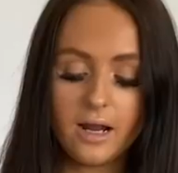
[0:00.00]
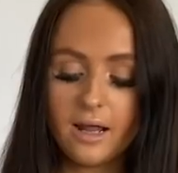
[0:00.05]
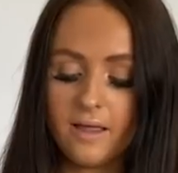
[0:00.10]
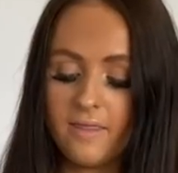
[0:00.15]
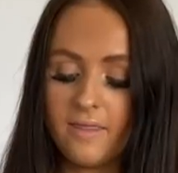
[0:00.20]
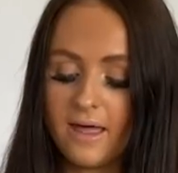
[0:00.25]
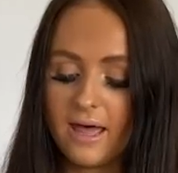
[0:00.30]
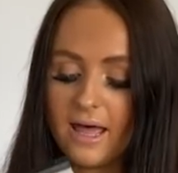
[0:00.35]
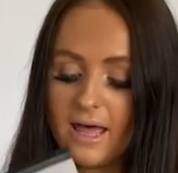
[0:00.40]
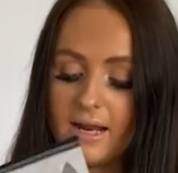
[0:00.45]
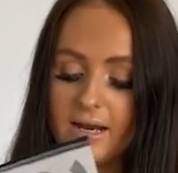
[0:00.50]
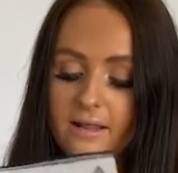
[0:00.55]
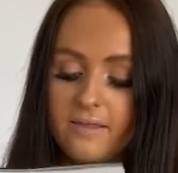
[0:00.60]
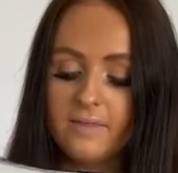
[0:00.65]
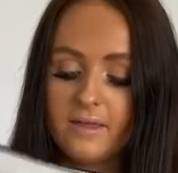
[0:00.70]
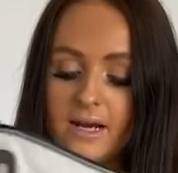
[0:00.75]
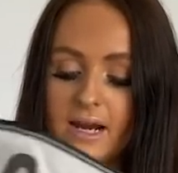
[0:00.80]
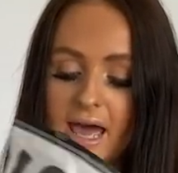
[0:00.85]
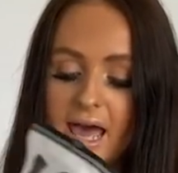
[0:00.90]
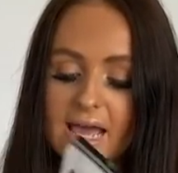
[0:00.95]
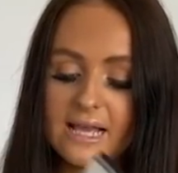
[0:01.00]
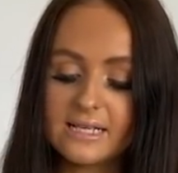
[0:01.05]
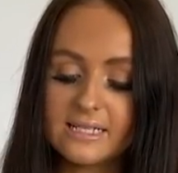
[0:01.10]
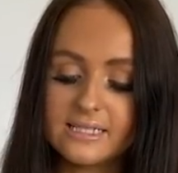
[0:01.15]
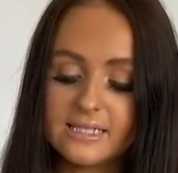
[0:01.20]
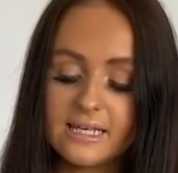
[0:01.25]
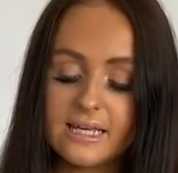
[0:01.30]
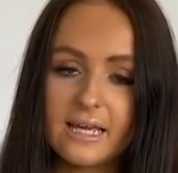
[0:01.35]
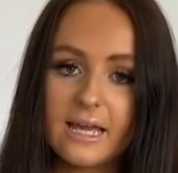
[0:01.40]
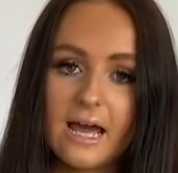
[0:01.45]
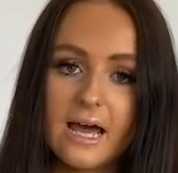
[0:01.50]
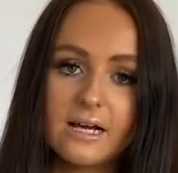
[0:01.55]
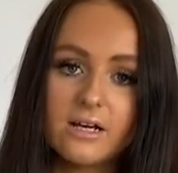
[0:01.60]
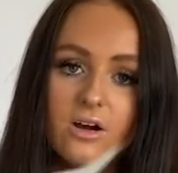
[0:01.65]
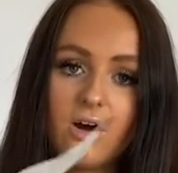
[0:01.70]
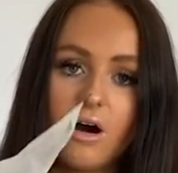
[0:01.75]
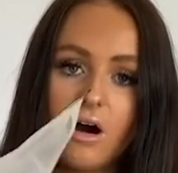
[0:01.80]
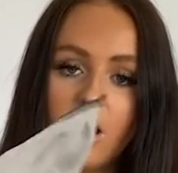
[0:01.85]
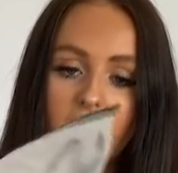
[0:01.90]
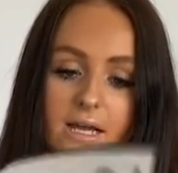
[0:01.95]
And then the next thing I
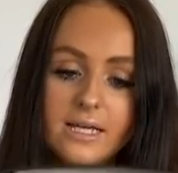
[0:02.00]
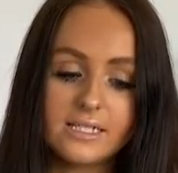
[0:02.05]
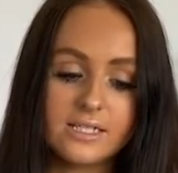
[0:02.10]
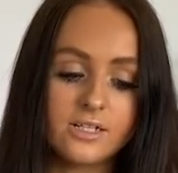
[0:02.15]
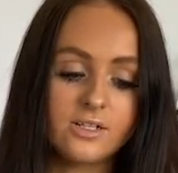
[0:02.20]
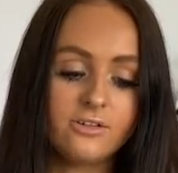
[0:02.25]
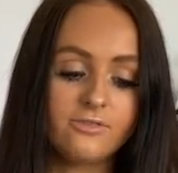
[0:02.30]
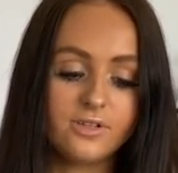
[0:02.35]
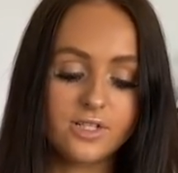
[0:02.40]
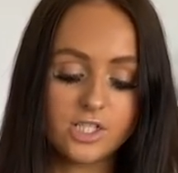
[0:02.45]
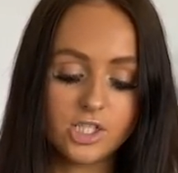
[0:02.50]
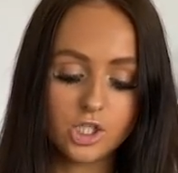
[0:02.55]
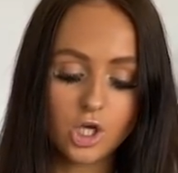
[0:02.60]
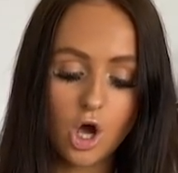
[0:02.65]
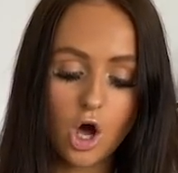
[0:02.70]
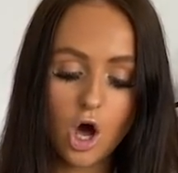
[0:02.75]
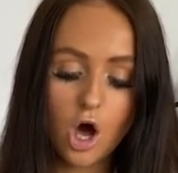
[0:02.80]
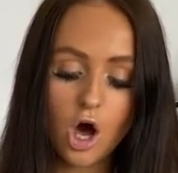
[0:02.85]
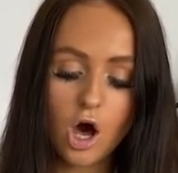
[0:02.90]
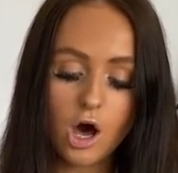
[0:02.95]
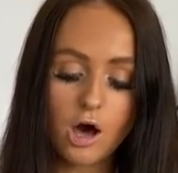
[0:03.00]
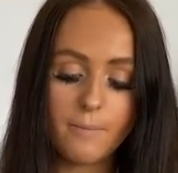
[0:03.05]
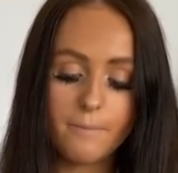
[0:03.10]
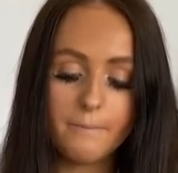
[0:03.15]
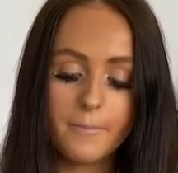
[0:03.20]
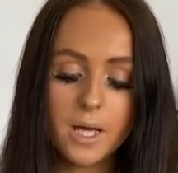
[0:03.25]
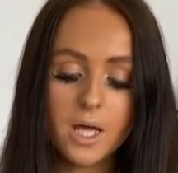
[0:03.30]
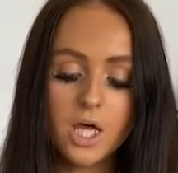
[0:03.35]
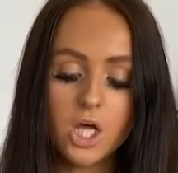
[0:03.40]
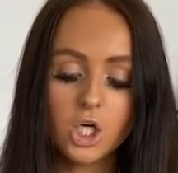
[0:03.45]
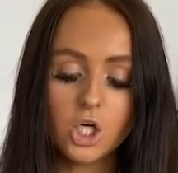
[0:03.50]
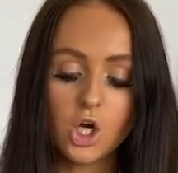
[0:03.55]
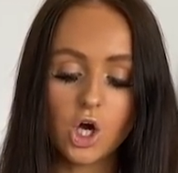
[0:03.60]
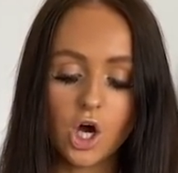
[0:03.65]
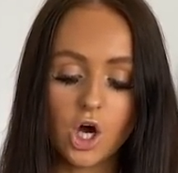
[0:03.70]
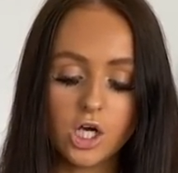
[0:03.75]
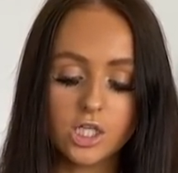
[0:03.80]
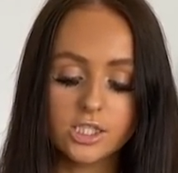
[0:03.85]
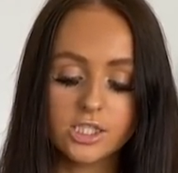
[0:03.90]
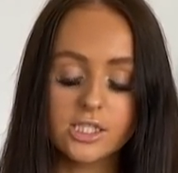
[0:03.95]
got is another top,
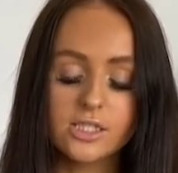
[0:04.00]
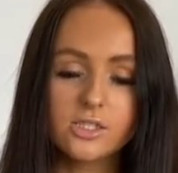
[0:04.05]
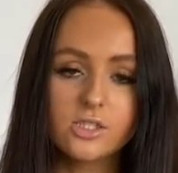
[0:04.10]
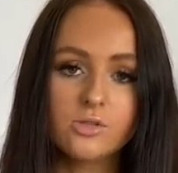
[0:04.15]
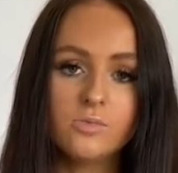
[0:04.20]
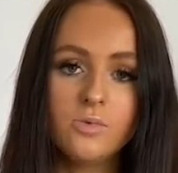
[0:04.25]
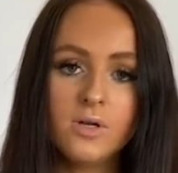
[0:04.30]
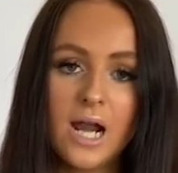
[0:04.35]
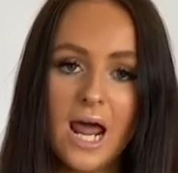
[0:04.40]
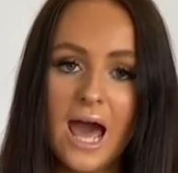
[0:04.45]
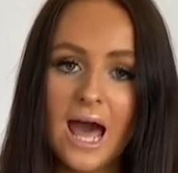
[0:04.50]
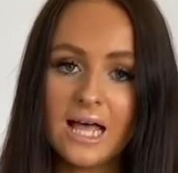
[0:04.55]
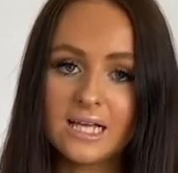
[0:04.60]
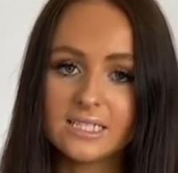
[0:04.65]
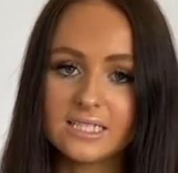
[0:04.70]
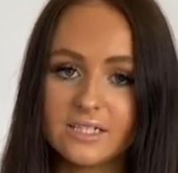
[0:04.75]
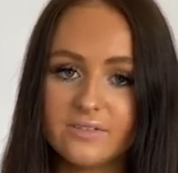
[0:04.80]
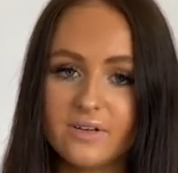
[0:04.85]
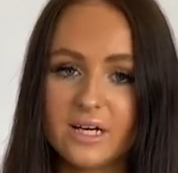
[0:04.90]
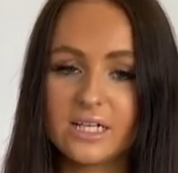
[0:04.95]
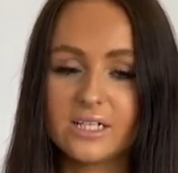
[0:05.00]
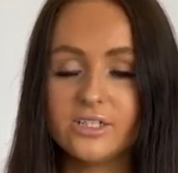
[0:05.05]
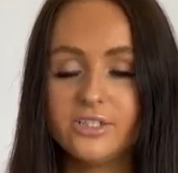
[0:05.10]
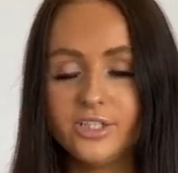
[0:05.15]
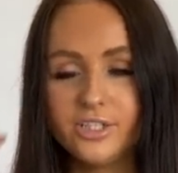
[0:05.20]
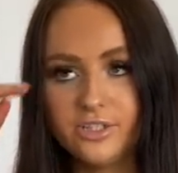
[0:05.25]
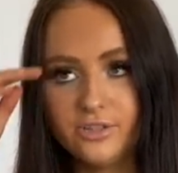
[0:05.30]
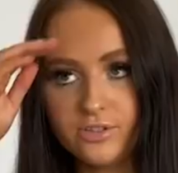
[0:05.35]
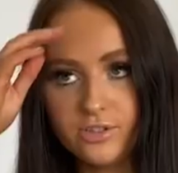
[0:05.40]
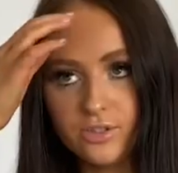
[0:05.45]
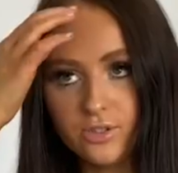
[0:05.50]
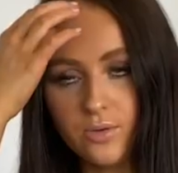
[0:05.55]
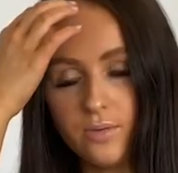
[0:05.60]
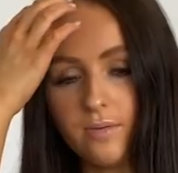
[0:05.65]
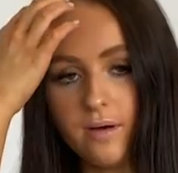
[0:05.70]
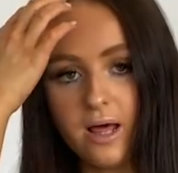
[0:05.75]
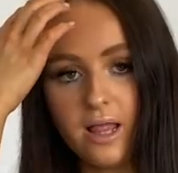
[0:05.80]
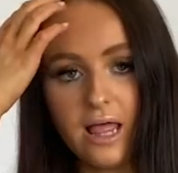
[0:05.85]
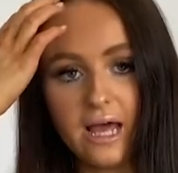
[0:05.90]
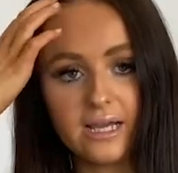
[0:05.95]
because someone asked if I could do some
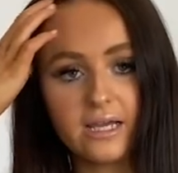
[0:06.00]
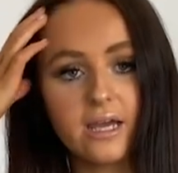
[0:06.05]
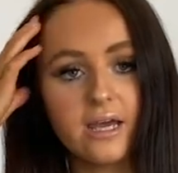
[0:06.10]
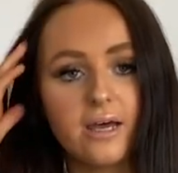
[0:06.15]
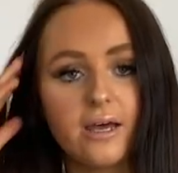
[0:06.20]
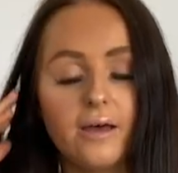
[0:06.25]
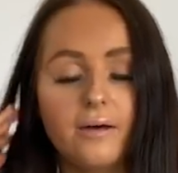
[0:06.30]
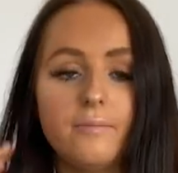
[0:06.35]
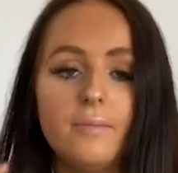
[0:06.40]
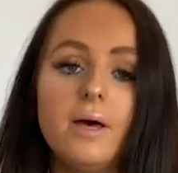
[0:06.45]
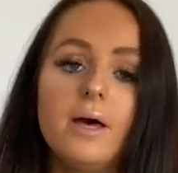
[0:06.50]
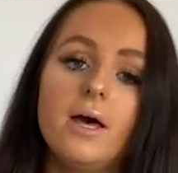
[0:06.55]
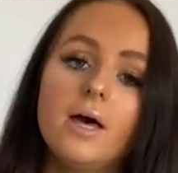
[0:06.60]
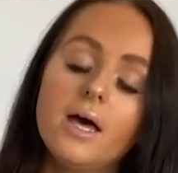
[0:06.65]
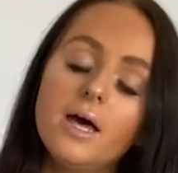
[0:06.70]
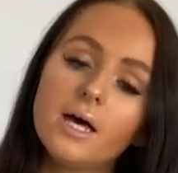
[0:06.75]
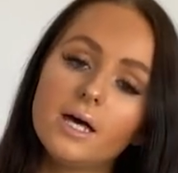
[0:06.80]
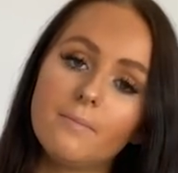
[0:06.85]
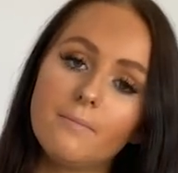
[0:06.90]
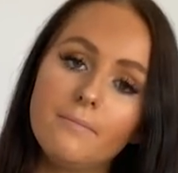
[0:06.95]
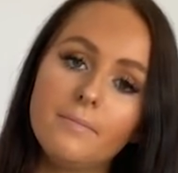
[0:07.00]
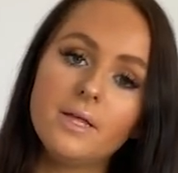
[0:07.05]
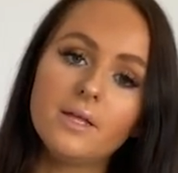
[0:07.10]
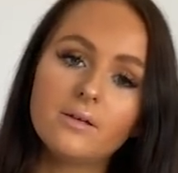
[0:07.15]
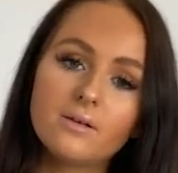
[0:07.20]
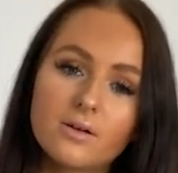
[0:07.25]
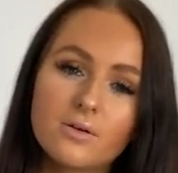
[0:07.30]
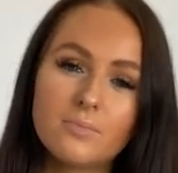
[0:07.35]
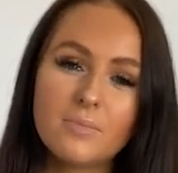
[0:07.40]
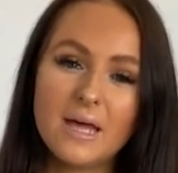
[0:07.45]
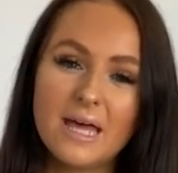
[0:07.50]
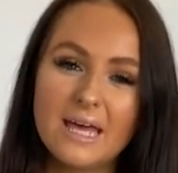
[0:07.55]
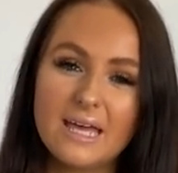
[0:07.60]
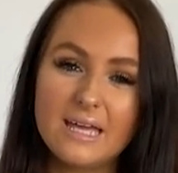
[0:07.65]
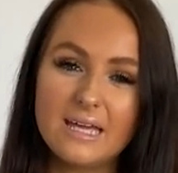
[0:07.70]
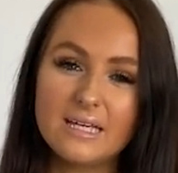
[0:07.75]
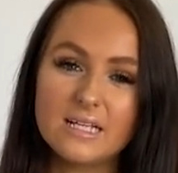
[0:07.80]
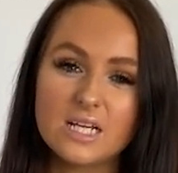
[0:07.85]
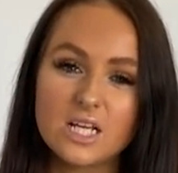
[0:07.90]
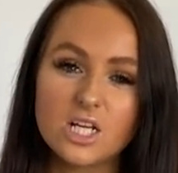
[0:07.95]
like
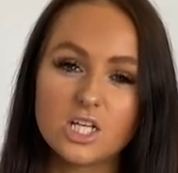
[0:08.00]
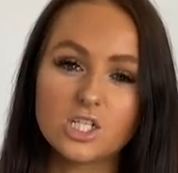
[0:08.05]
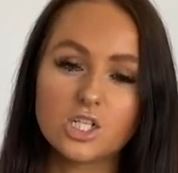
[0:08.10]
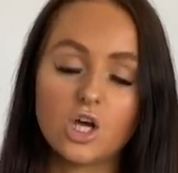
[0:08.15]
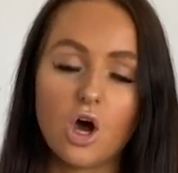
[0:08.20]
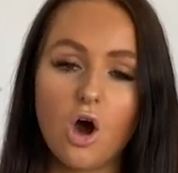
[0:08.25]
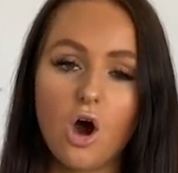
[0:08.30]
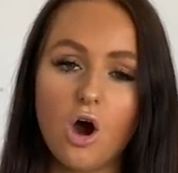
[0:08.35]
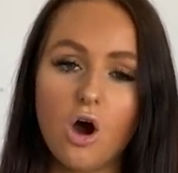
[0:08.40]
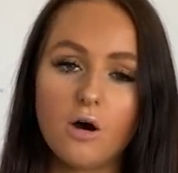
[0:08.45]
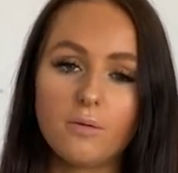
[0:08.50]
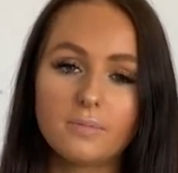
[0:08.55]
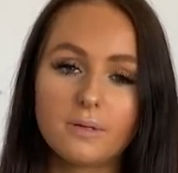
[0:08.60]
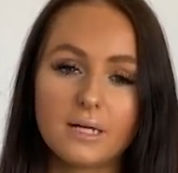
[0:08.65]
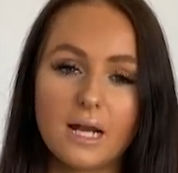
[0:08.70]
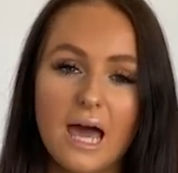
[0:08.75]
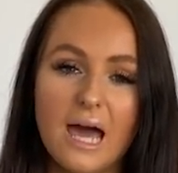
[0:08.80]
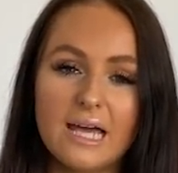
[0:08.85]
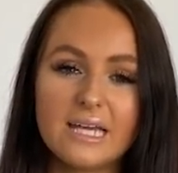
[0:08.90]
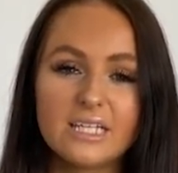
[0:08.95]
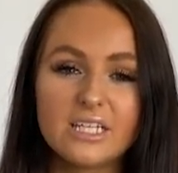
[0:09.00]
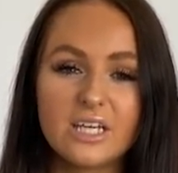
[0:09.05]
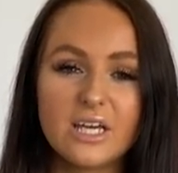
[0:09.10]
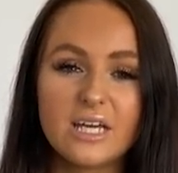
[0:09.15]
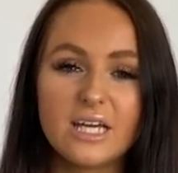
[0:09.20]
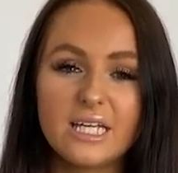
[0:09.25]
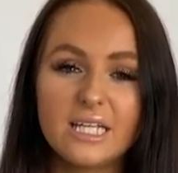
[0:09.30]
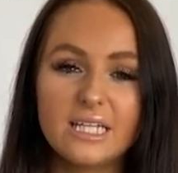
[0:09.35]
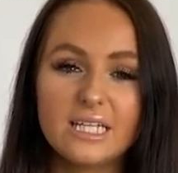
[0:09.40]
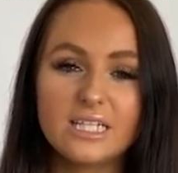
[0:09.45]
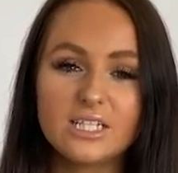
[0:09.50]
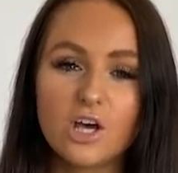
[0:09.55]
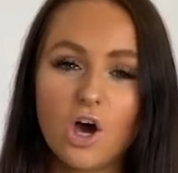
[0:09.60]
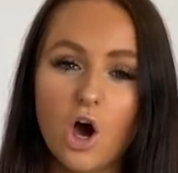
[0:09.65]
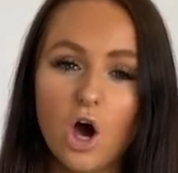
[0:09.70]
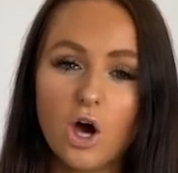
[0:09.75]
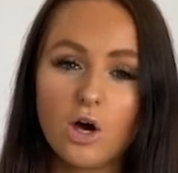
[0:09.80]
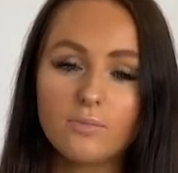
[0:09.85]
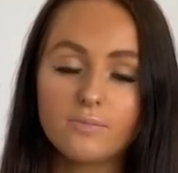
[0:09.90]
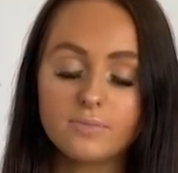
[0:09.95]
milkmaid top, like girly
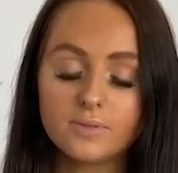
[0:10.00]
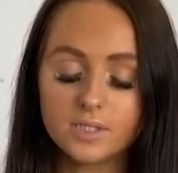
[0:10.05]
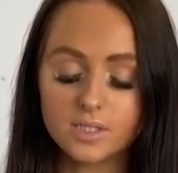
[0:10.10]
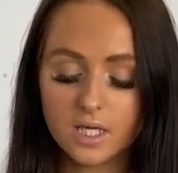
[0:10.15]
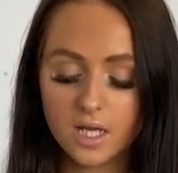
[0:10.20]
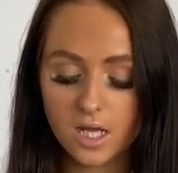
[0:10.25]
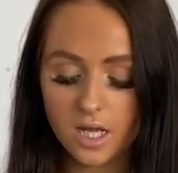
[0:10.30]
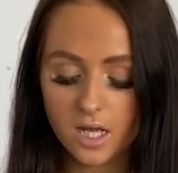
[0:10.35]
tops